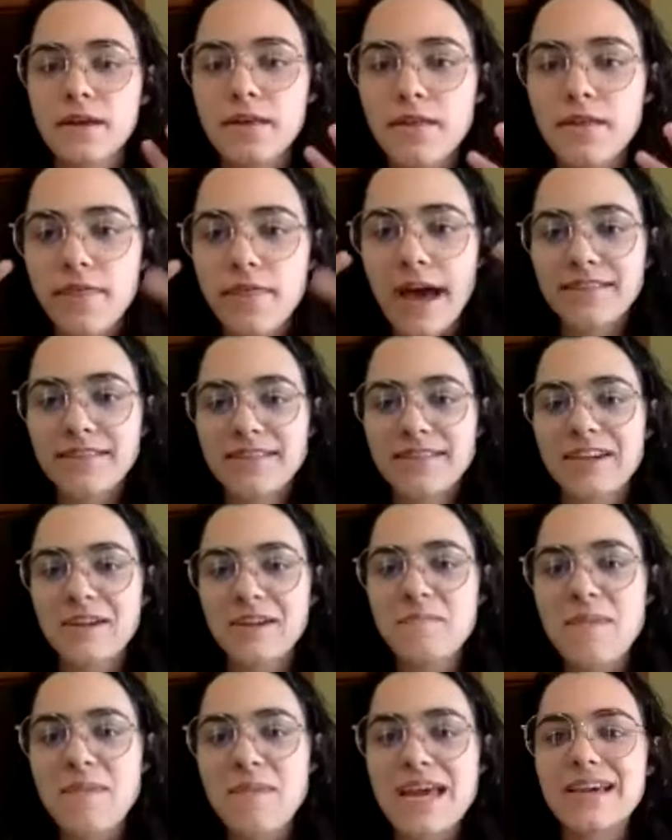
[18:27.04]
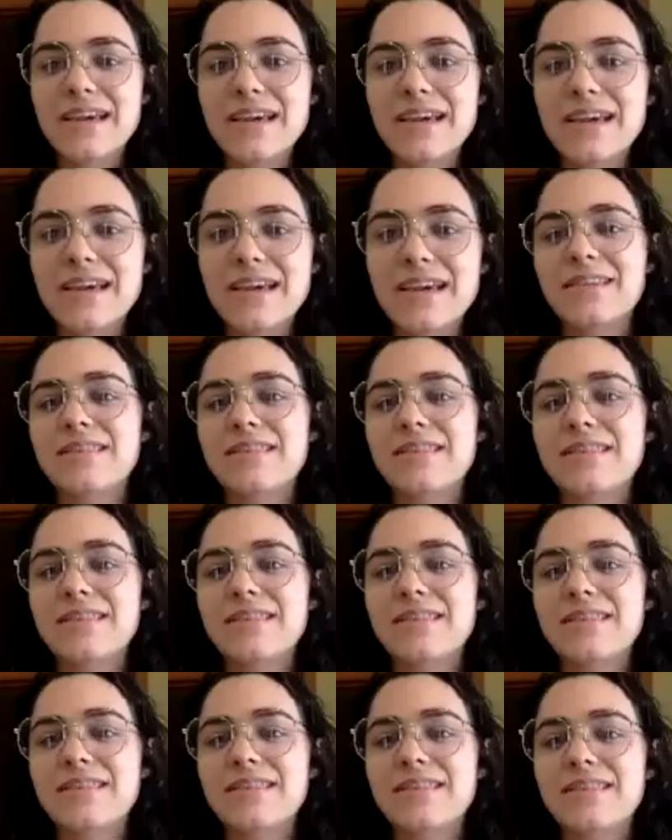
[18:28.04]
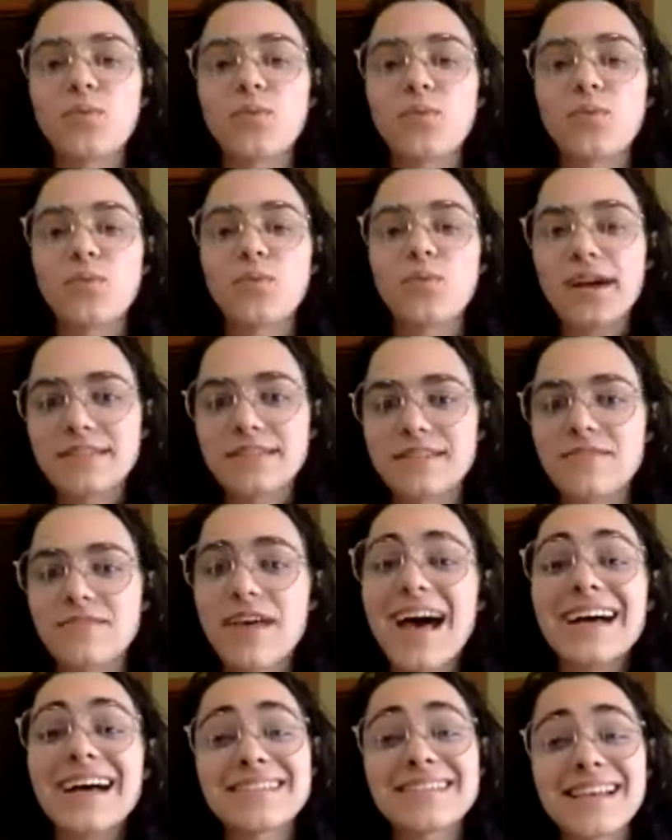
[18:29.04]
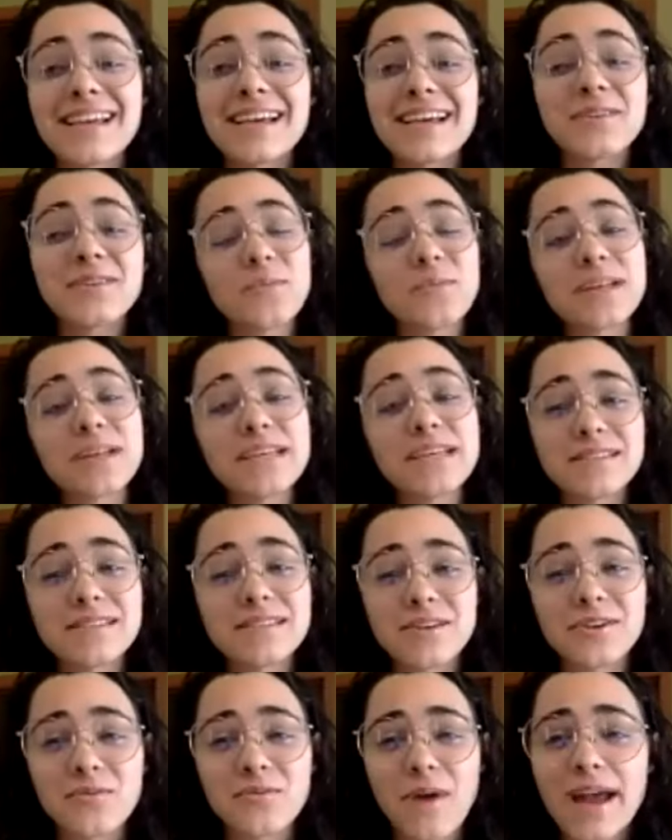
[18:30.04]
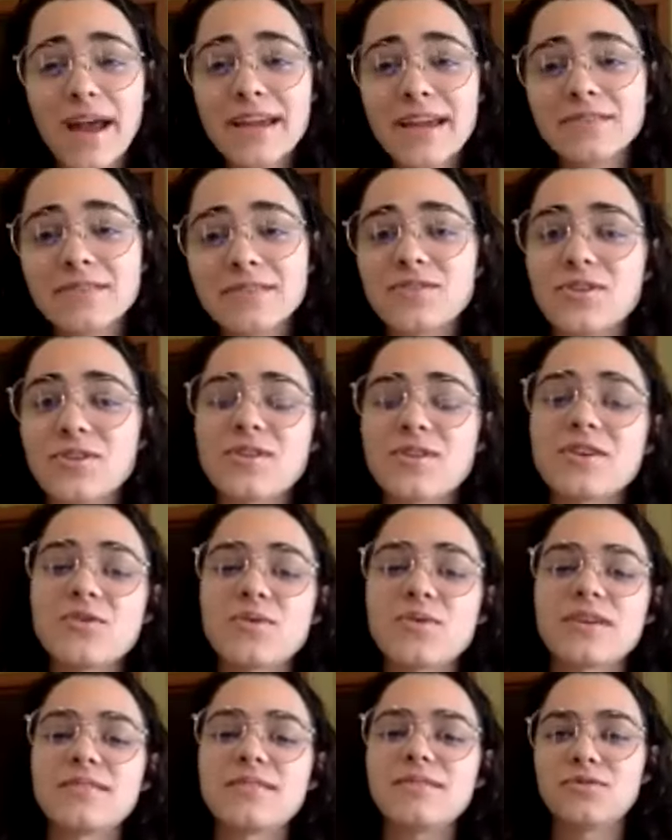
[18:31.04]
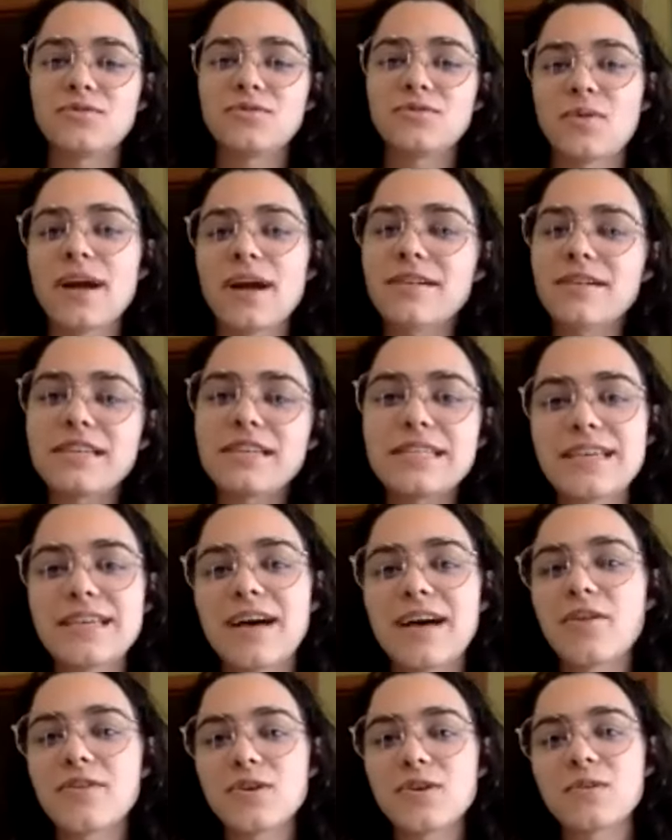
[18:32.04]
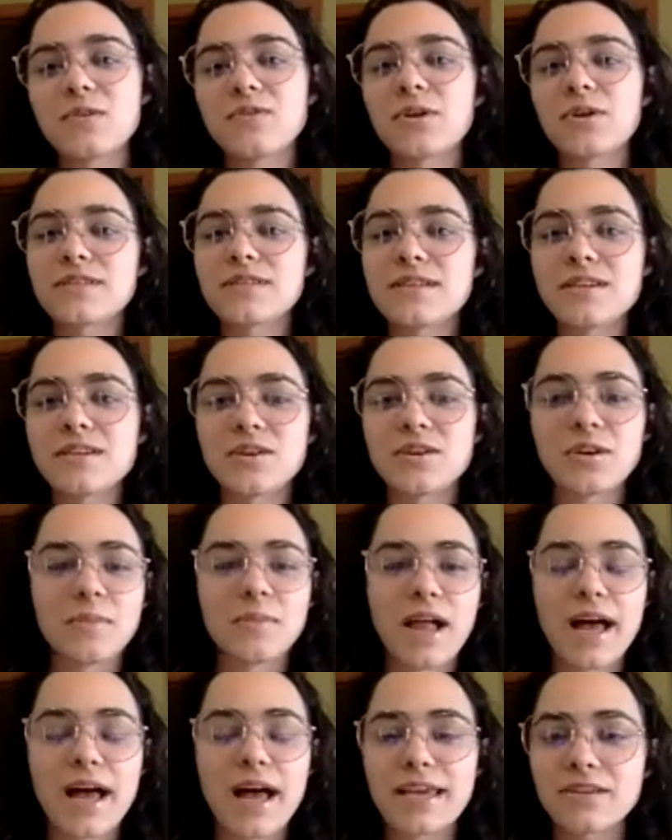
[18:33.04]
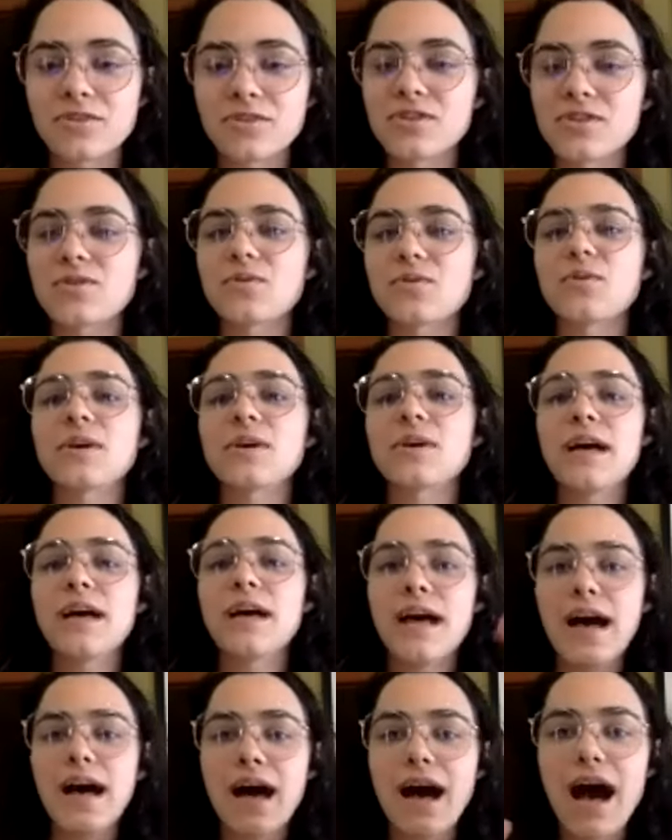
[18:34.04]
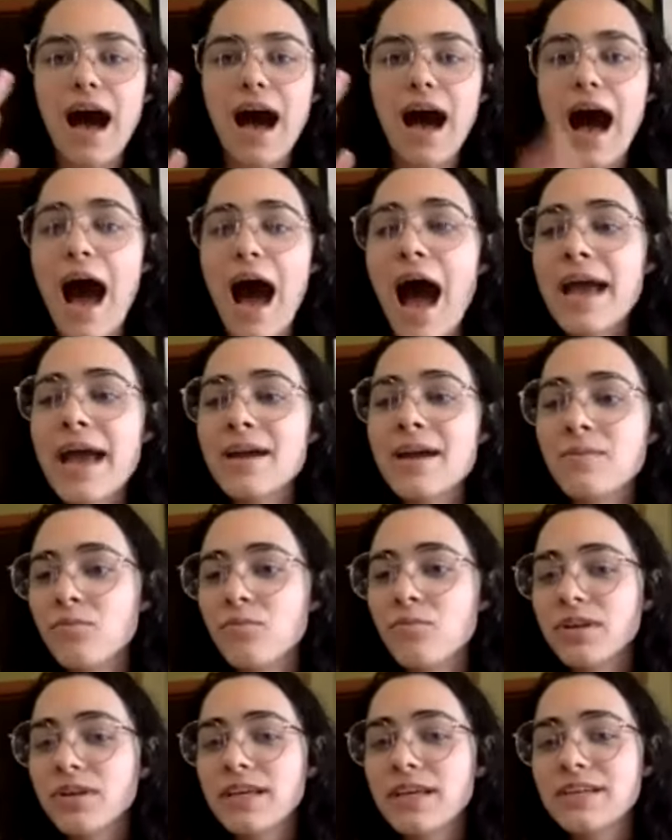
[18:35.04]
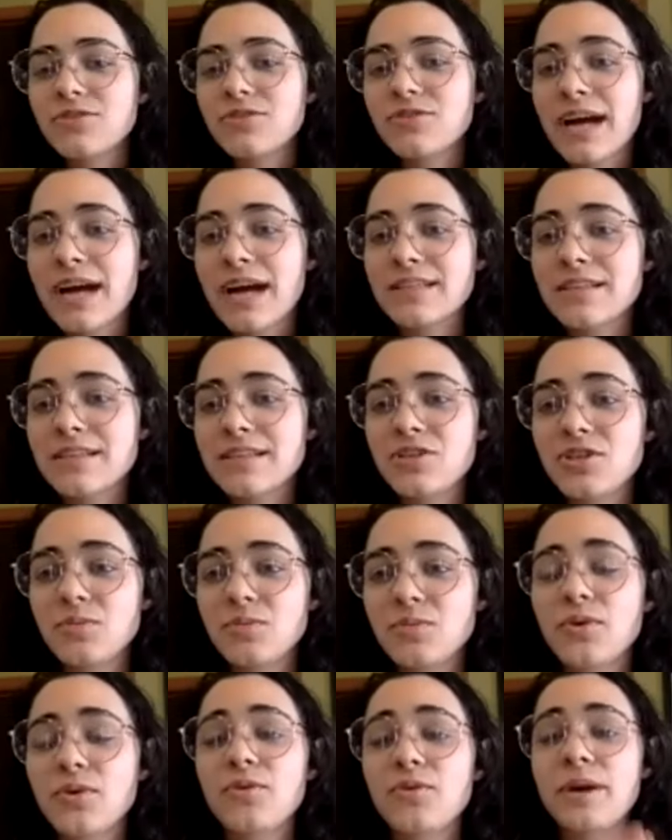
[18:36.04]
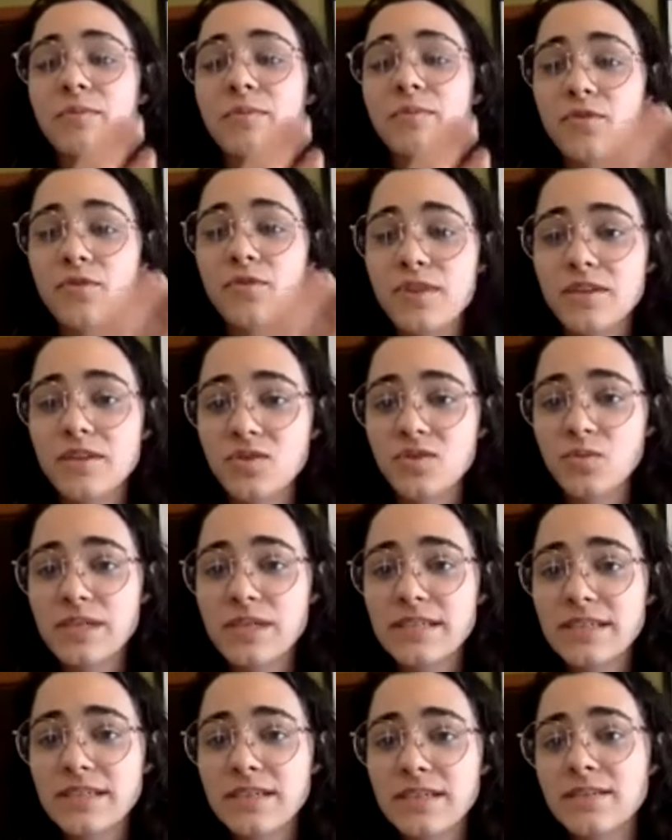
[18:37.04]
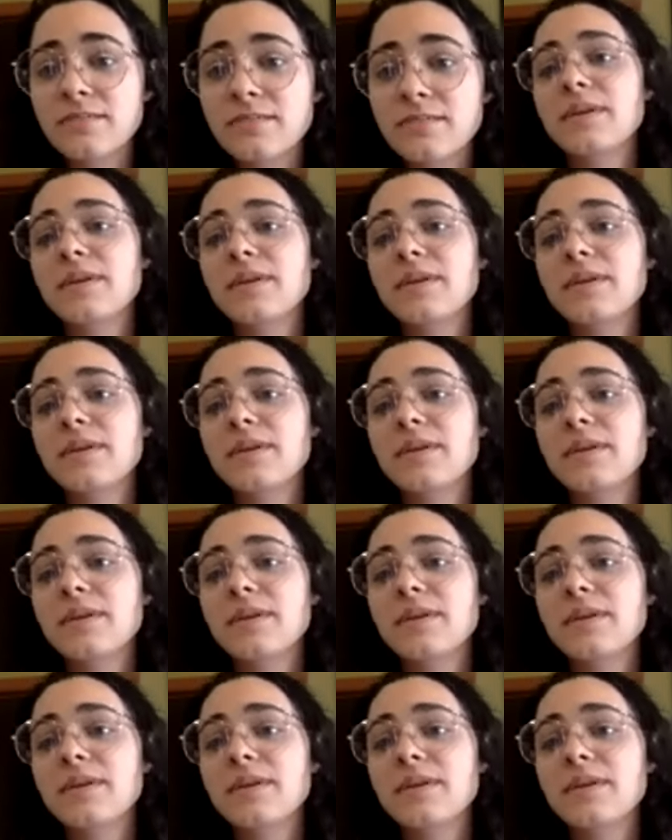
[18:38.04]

that's going to make the rest of the essay a little bit easier to write, so that you can directly tell the university you're applying to, I am really attracted to your program for this reason.